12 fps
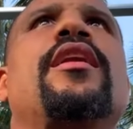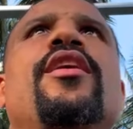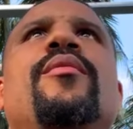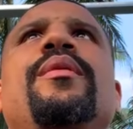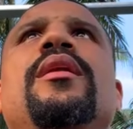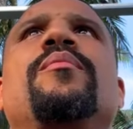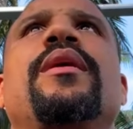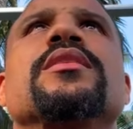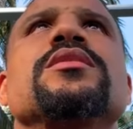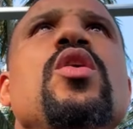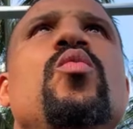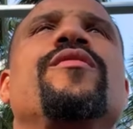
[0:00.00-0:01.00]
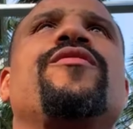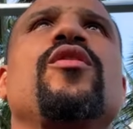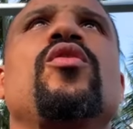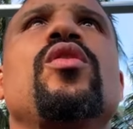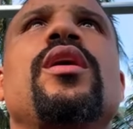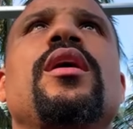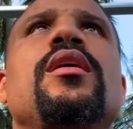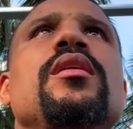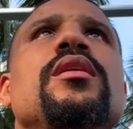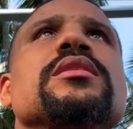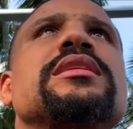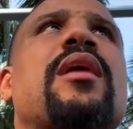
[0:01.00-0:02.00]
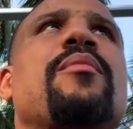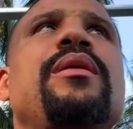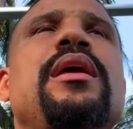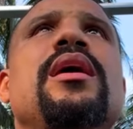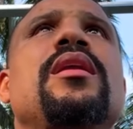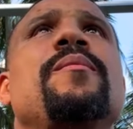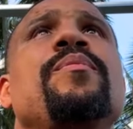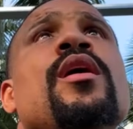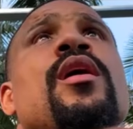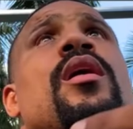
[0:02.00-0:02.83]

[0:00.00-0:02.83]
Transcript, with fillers: out in there and be the best. When Floyd stopped being